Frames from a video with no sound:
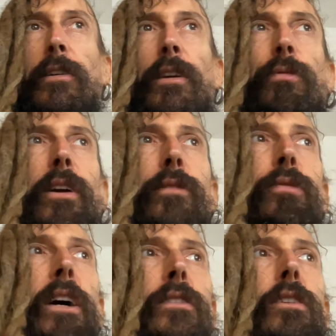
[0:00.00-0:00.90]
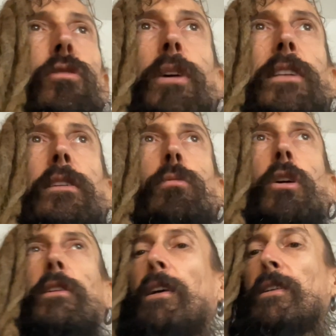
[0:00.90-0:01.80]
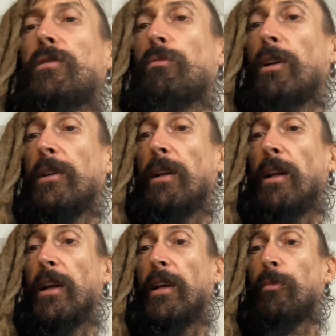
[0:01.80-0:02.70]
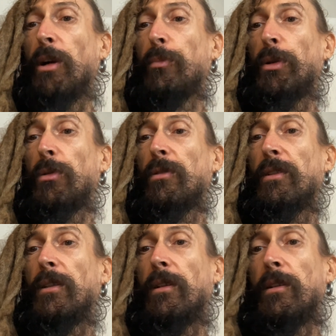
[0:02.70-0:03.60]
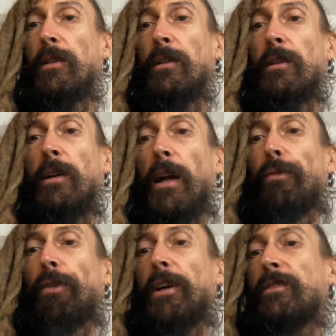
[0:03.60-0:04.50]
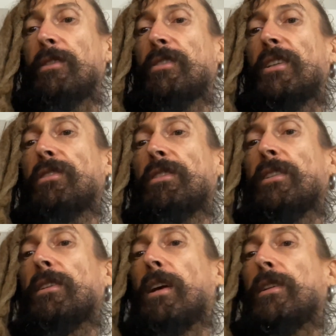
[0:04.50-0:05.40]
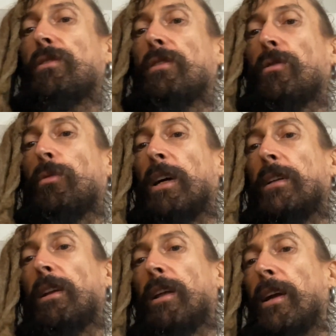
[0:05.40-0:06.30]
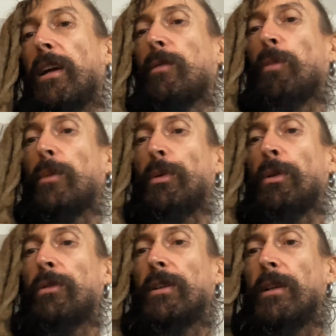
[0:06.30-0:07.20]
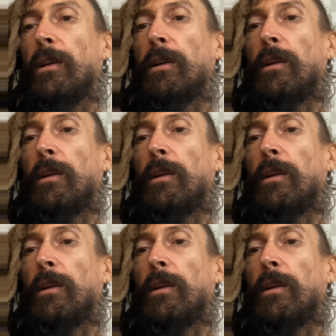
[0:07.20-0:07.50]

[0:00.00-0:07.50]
If I fasted 21 days, where did I get my protein? I fasted 16 days, where did I get my protein?